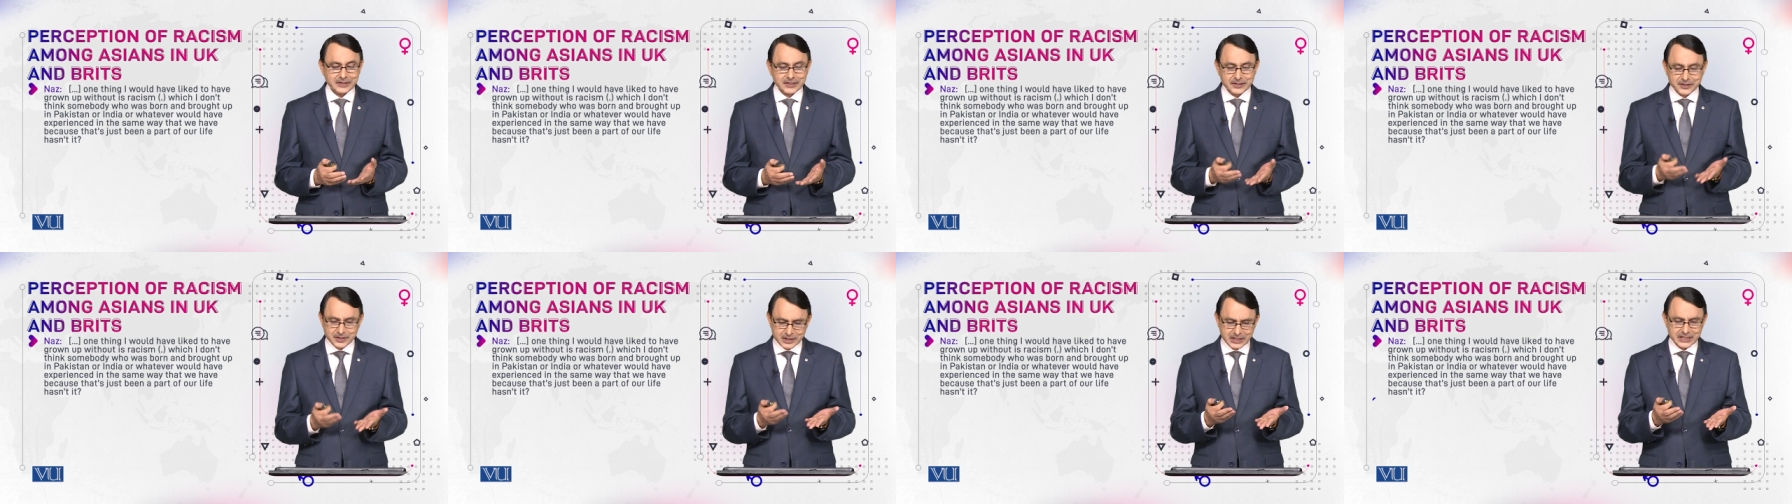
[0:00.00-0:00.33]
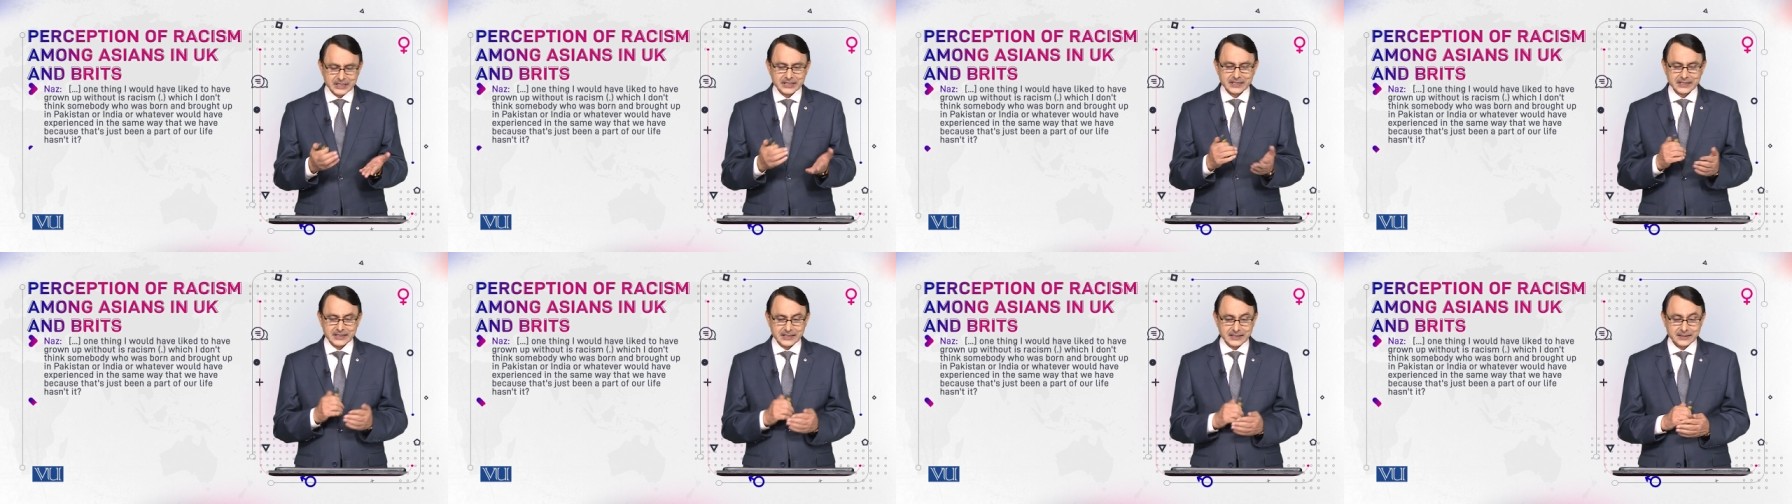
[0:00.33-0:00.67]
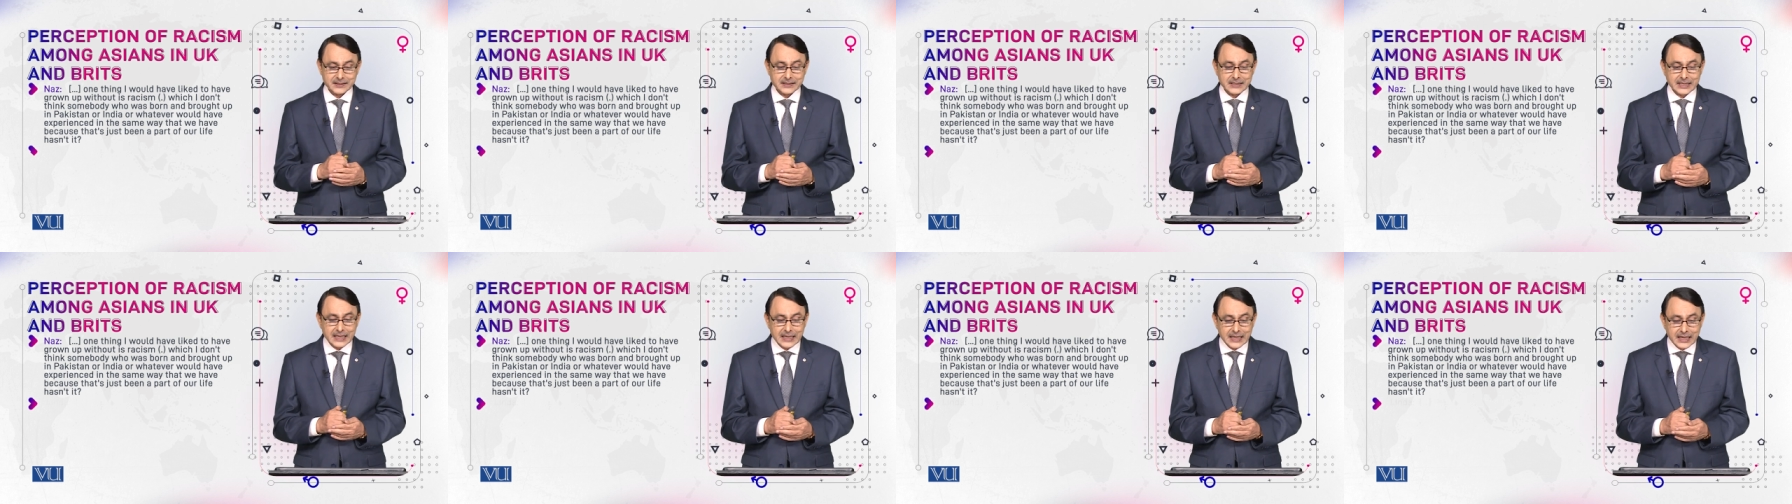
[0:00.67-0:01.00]
she says.
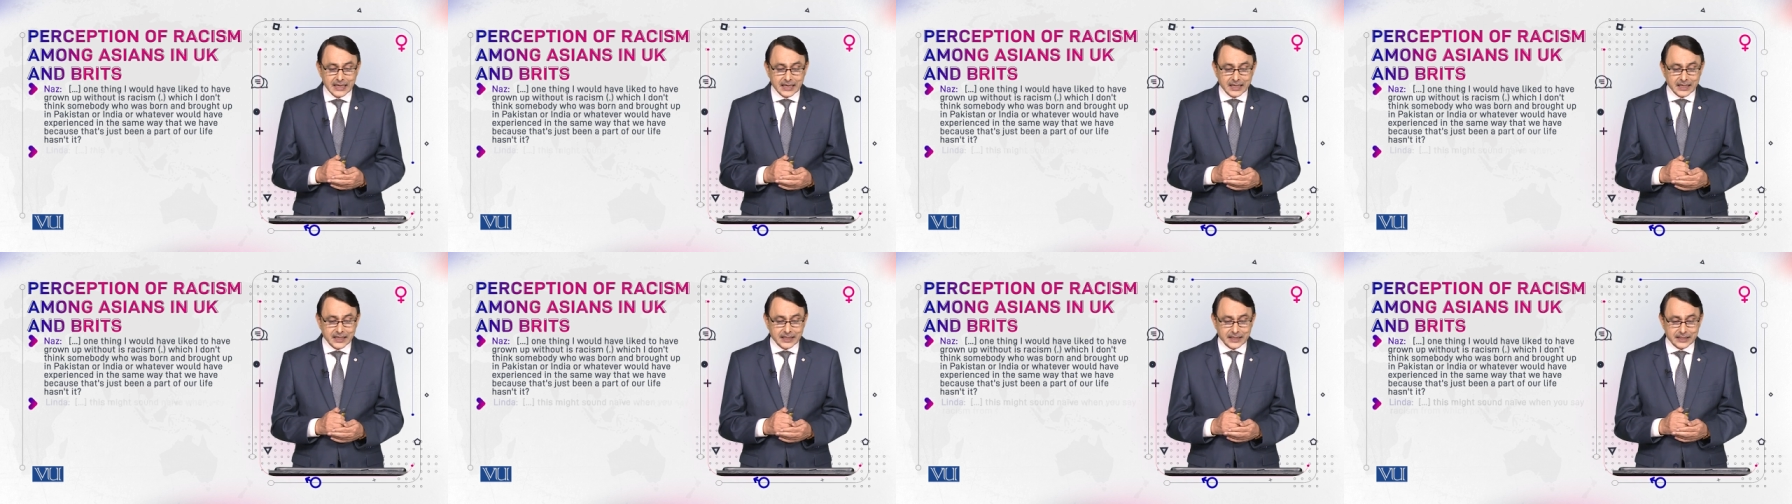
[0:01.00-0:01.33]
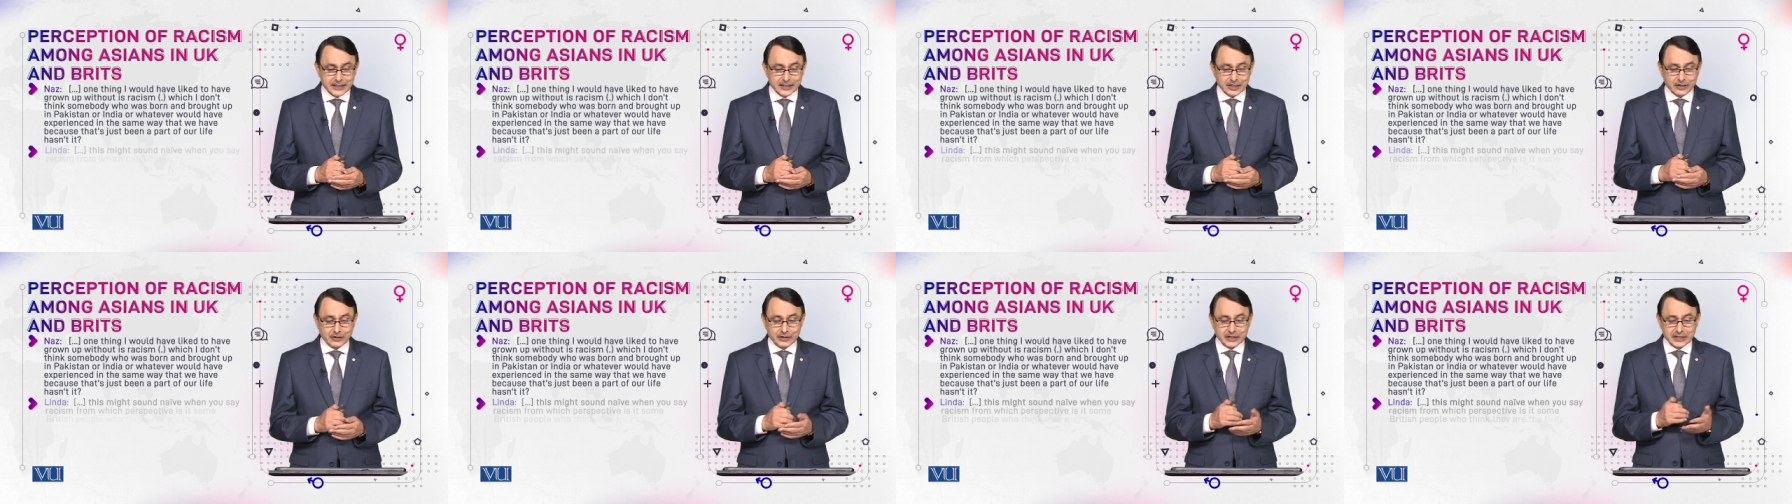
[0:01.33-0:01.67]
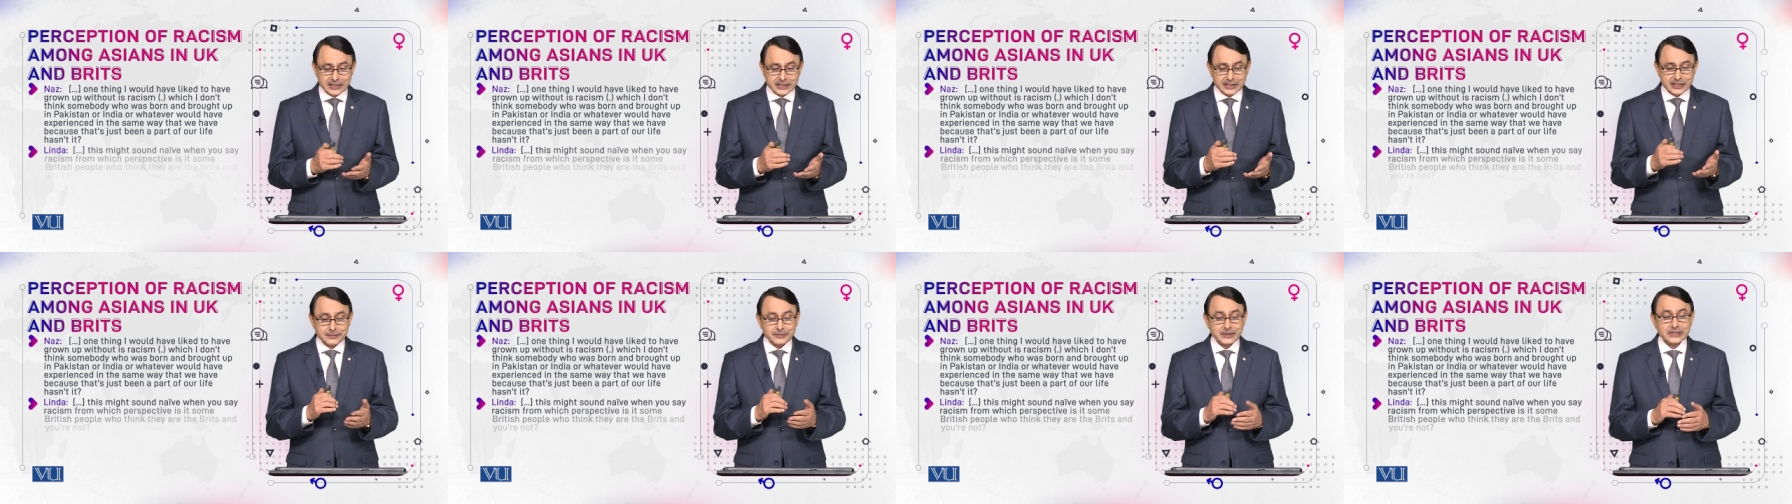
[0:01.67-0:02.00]
Now
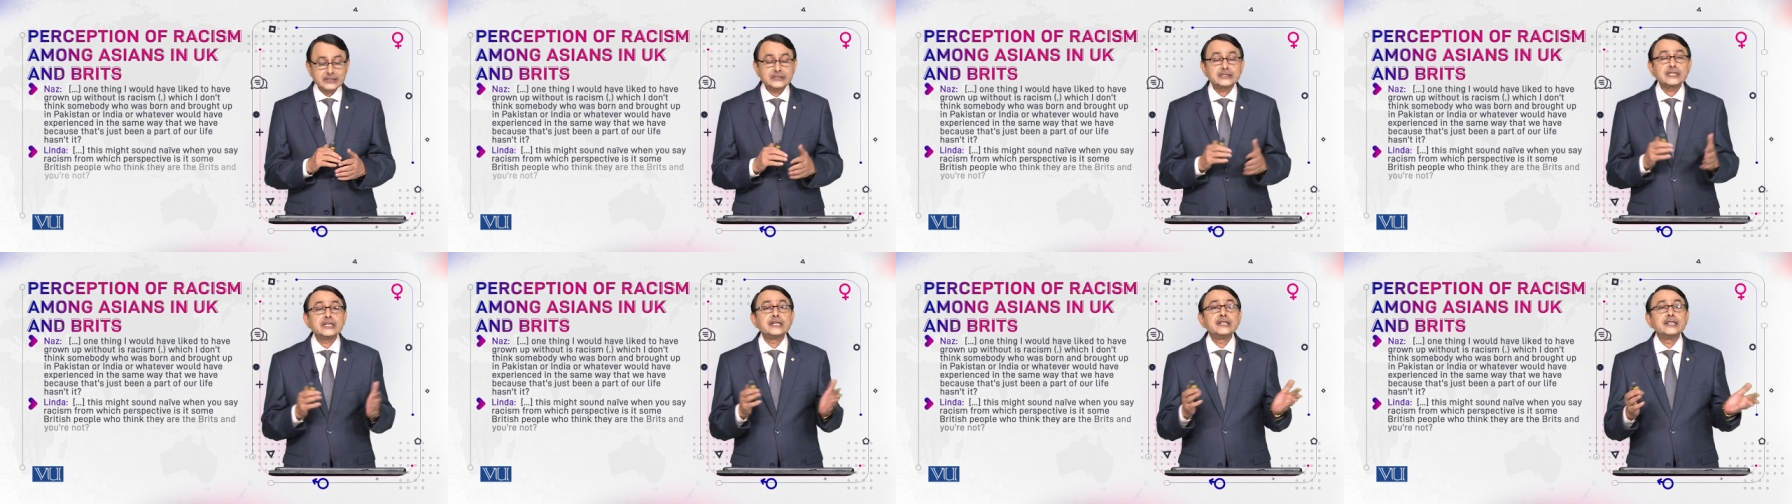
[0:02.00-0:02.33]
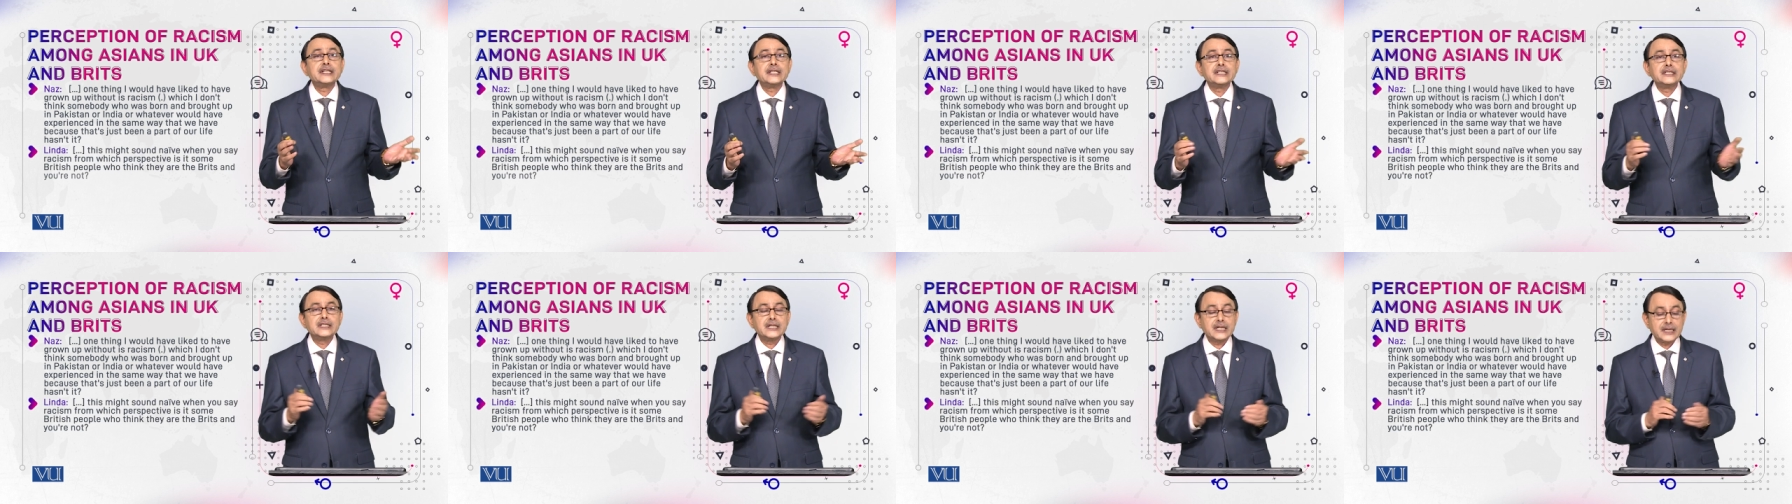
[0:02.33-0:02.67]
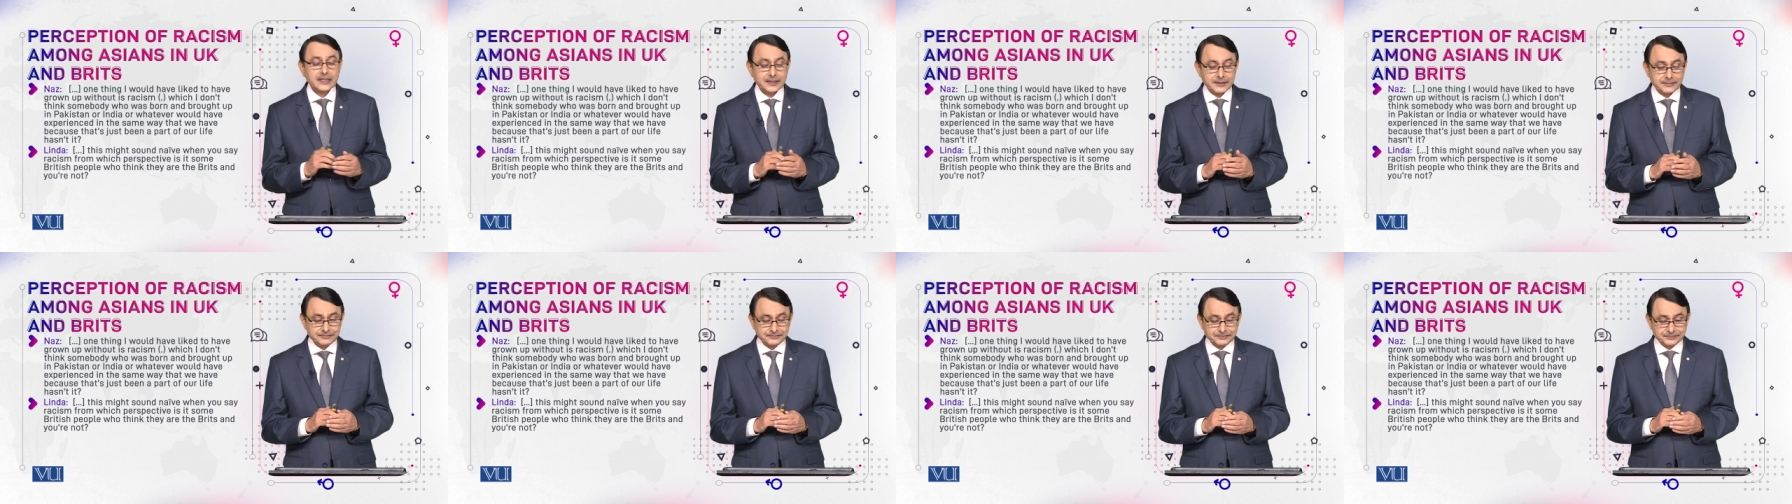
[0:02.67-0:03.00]
another person,
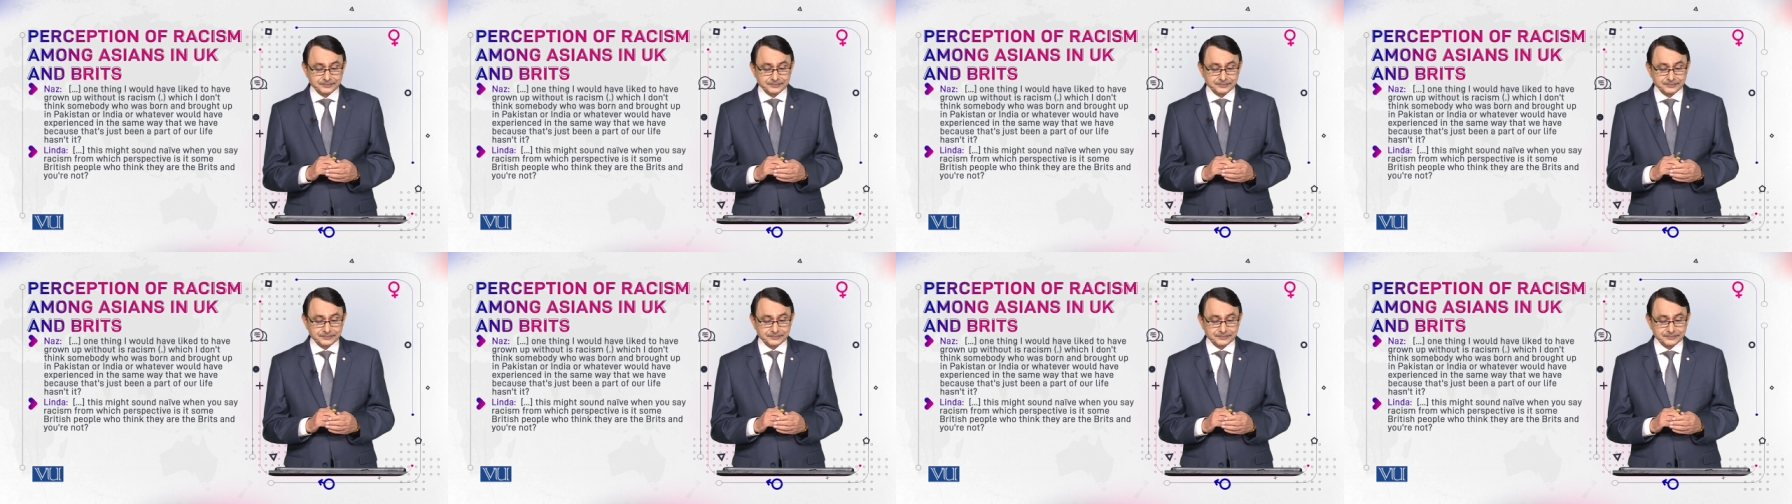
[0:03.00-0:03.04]
Linda,